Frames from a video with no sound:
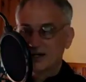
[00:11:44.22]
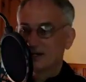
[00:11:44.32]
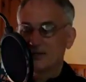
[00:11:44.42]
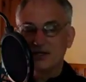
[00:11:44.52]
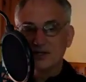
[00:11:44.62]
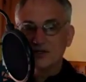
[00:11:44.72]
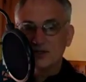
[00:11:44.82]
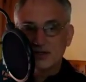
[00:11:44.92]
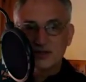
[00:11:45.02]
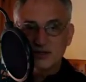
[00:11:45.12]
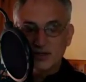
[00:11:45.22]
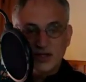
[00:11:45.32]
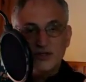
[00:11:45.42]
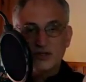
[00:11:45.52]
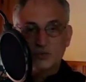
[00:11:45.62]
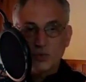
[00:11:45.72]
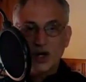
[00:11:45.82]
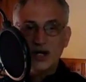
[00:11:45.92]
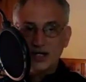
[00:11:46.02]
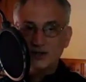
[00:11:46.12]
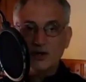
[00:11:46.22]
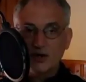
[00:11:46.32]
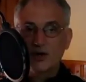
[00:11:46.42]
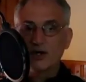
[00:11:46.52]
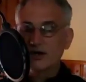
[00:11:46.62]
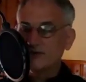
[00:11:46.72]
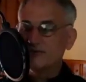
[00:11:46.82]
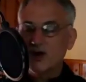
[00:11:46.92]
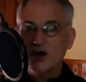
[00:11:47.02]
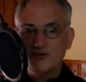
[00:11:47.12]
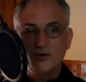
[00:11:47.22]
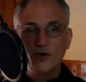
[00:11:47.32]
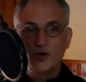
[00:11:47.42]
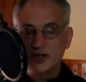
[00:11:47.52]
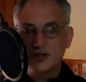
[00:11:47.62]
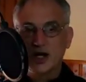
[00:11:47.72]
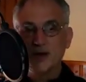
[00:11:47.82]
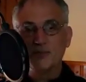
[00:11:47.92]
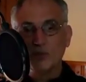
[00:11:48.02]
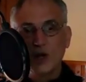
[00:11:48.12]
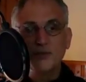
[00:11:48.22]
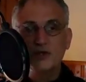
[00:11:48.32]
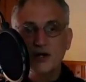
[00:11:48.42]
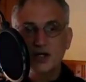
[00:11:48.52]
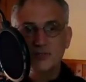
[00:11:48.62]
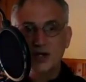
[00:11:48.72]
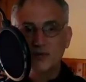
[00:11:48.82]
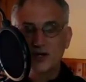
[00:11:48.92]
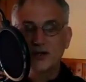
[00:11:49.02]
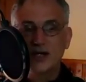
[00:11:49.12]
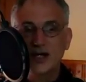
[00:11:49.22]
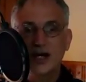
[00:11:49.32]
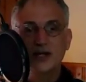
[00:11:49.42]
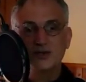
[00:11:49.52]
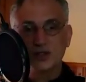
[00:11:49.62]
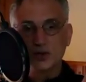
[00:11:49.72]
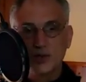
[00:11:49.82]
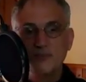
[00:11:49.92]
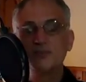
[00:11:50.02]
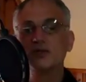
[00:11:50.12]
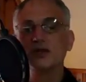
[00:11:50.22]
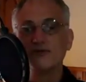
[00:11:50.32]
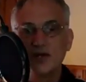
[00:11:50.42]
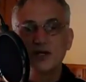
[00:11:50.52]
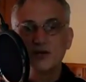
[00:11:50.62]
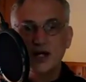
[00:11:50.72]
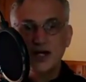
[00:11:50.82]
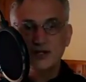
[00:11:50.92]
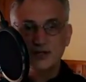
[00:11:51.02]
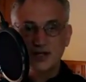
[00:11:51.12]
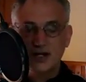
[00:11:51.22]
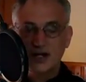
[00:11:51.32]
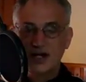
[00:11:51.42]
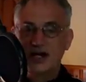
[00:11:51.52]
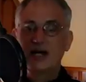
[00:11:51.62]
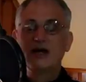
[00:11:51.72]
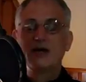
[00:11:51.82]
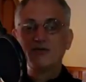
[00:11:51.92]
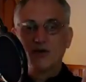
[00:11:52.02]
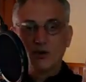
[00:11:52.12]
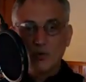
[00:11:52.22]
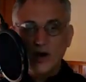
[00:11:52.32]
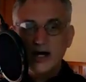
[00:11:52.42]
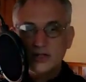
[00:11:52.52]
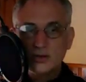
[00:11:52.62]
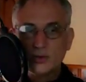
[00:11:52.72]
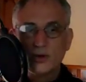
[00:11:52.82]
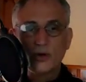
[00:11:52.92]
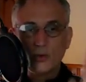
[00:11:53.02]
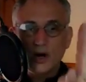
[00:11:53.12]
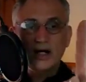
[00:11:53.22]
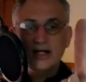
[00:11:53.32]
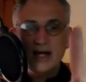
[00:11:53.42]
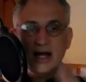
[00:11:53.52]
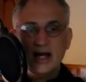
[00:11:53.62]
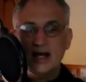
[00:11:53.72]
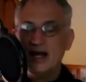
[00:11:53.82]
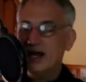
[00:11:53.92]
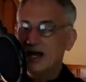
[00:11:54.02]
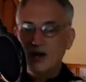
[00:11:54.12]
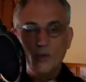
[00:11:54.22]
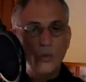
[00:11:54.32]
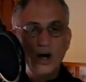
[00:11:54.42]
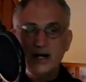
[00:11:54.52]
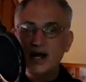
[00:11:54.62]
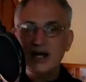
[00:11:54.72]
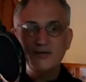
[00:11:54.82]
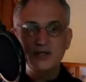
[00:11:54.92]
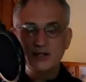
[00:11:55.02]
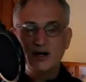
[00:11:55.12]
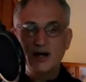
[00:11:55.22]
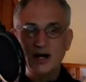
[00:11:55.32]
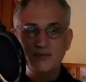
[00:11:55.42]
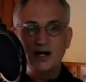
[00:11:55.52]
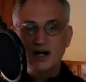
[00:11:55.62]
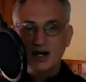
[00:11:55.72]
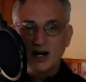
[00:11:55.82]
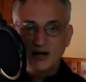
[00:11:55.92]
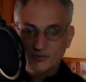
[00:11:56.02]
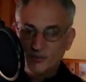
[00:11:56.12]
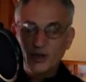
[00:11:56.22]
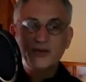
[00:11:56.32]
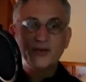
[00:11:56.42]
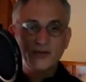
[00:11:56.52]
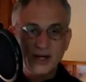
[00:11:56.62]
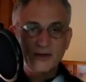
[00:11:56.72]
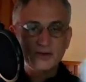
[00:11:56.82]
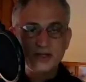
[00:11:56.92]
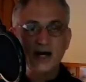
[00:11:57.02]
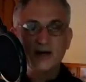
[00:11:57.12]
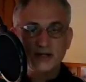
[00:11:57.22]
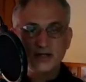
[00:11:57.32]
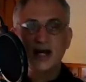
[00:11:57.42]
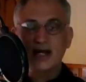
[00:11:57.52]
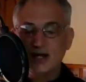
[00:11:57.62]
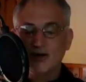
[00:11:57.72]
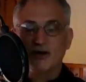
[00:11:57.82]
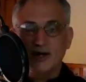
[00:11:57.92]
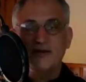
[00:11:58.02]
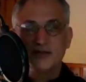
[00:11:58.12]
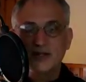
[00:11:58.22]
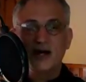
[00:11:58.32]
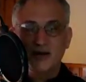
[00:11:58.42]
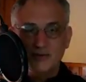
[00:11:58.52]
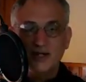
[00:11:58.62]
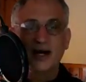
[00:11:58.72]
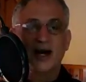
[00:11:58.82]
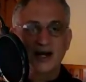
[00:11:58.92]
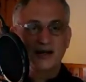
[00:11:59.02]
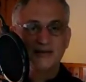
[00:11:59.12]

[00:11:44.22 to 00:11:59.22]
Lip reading: I mean, this is right in the heart of fall foliage time. What I'm talking about quickly again is a trip to the Finger Lakes for a wine tour, one day, one heck of a time with Linglestown Gazette and our lifestyle guy.